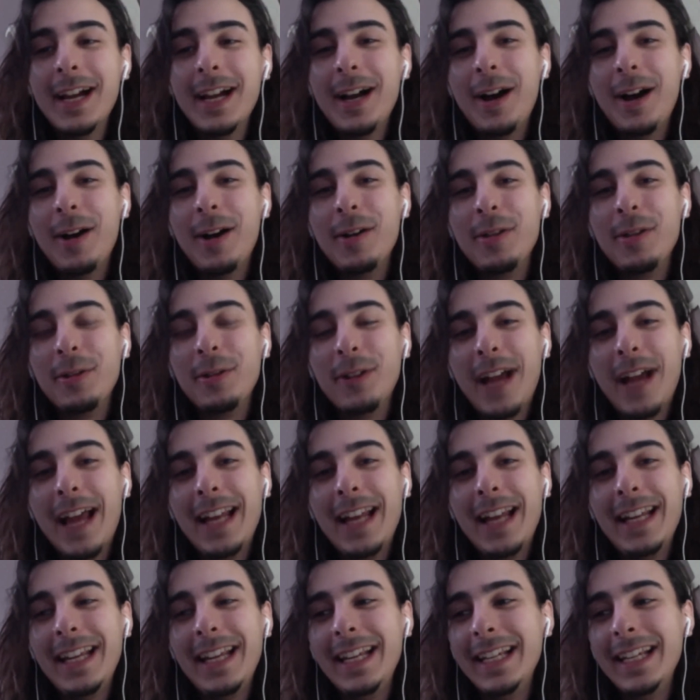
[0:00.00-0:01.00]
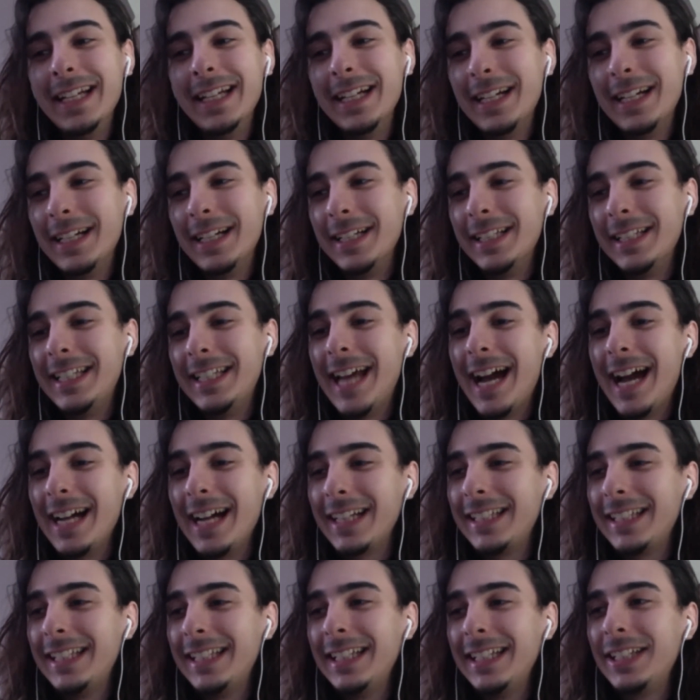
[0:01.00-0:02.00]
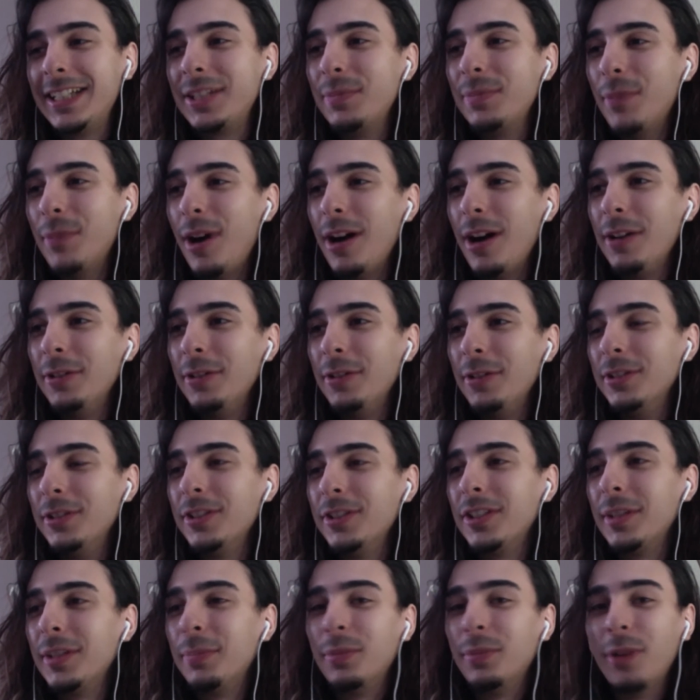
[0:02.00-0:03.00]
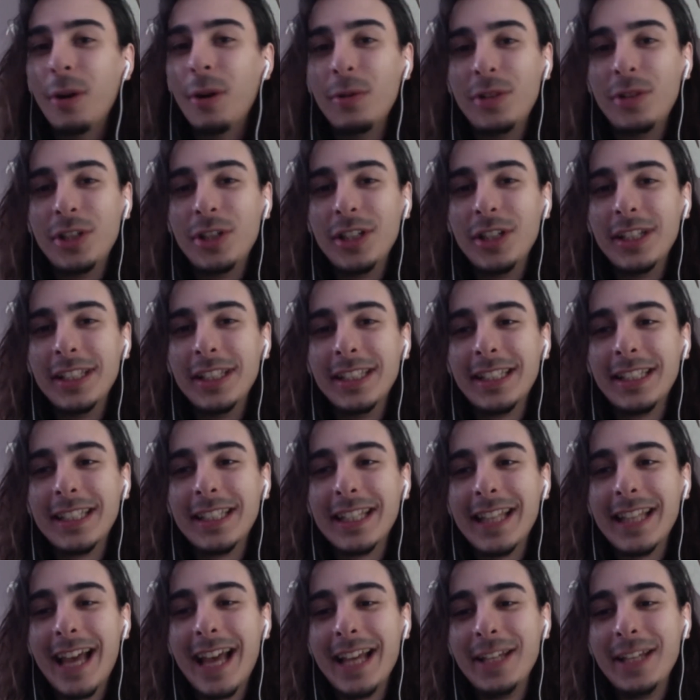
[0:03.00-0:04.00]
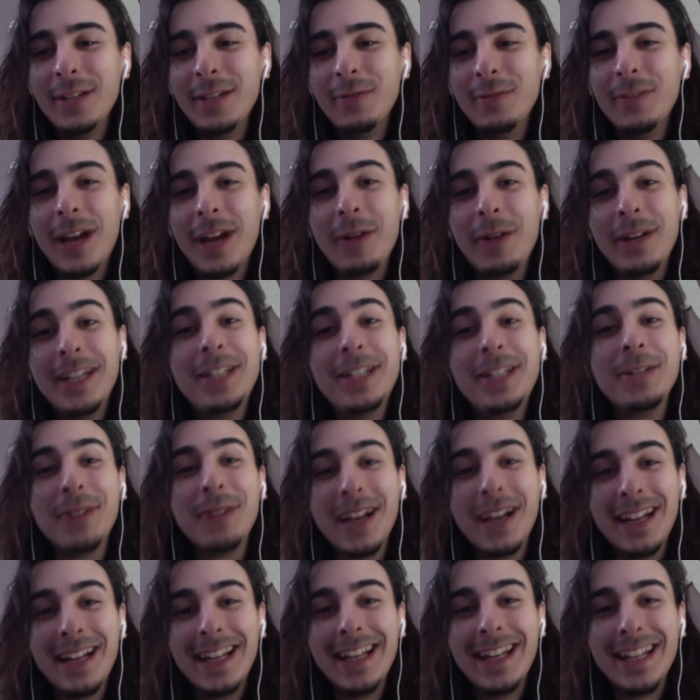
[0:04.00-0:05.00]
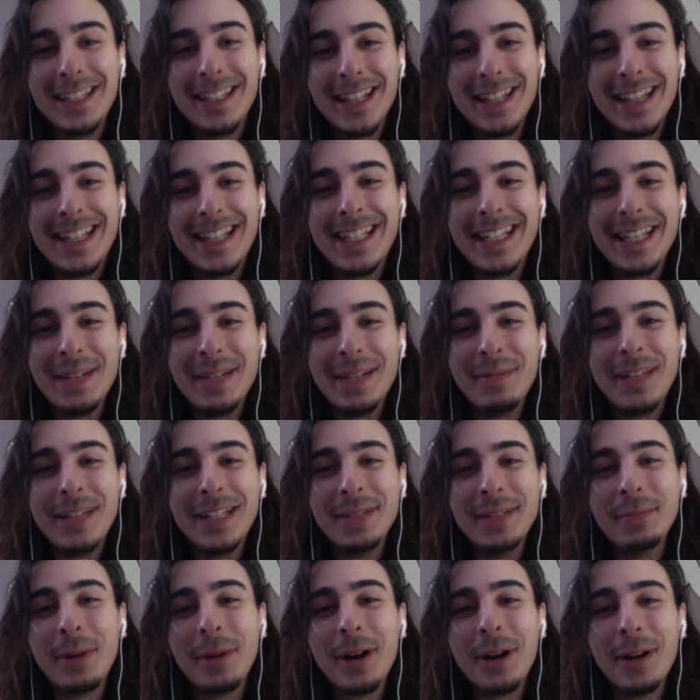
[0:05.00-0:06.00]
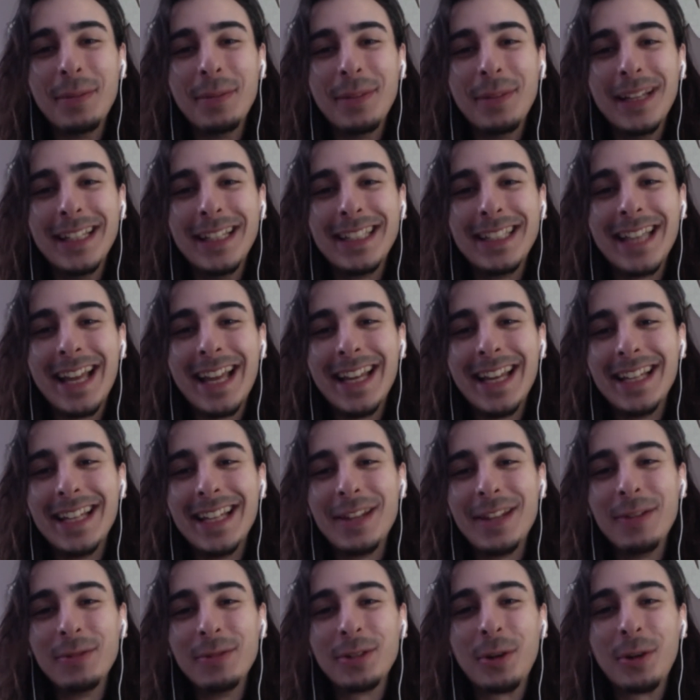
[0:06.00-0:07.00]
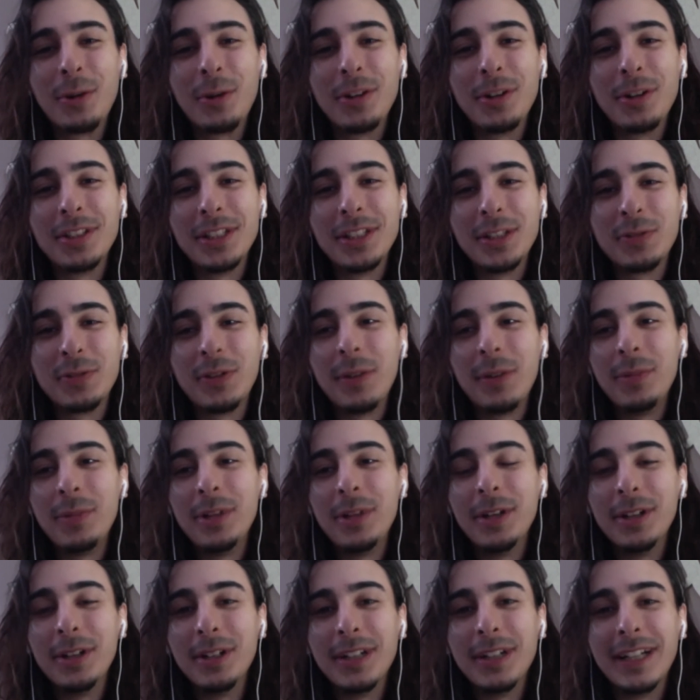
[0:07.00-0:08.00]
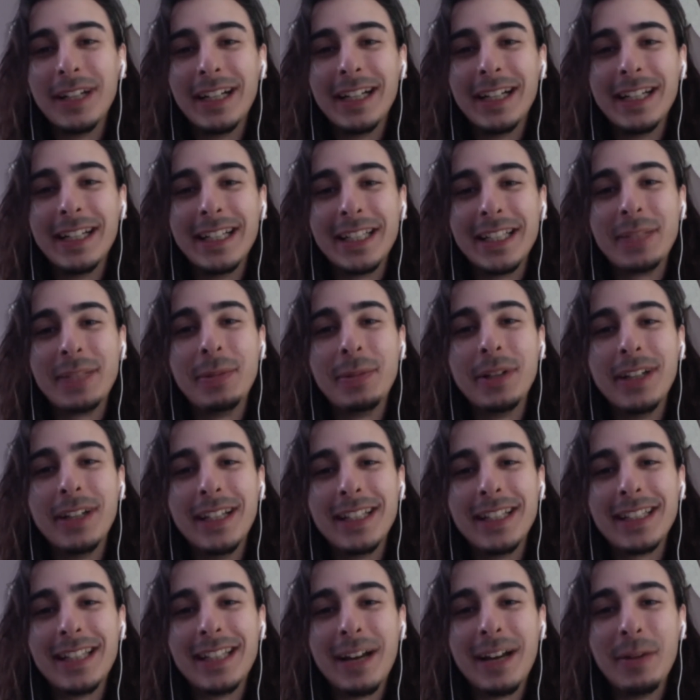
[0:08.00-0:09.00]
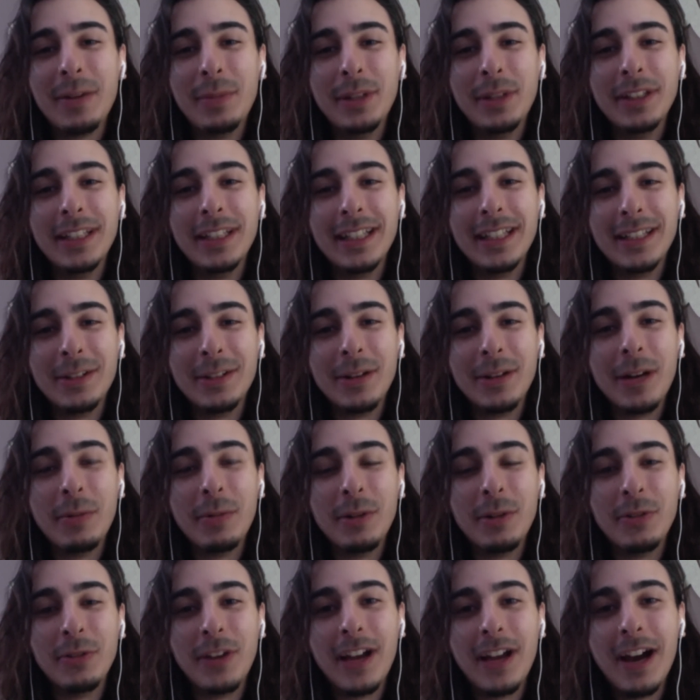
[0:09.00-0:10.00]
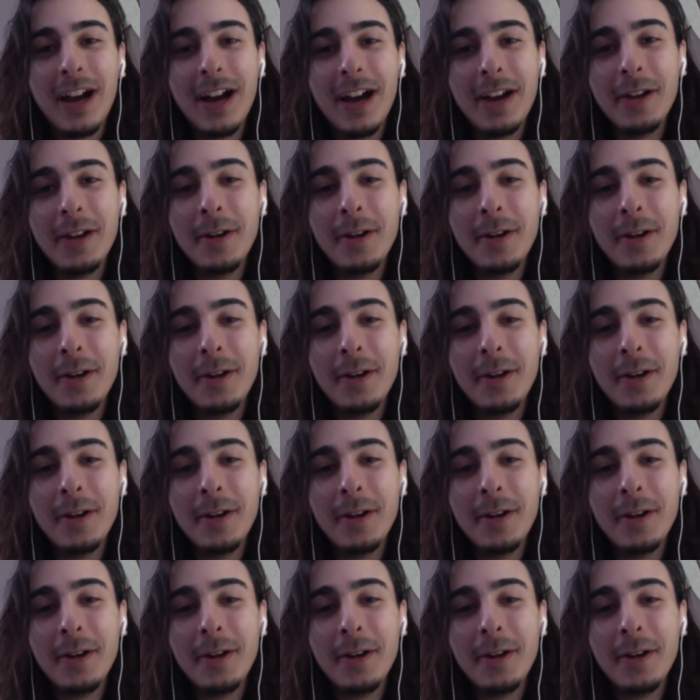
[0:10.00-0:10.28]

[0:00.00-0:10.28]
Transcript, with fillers: are there any uh, tactics models approaches that you've now integrated into the tme department and into those courses from your uh, experience now building gray wolf ai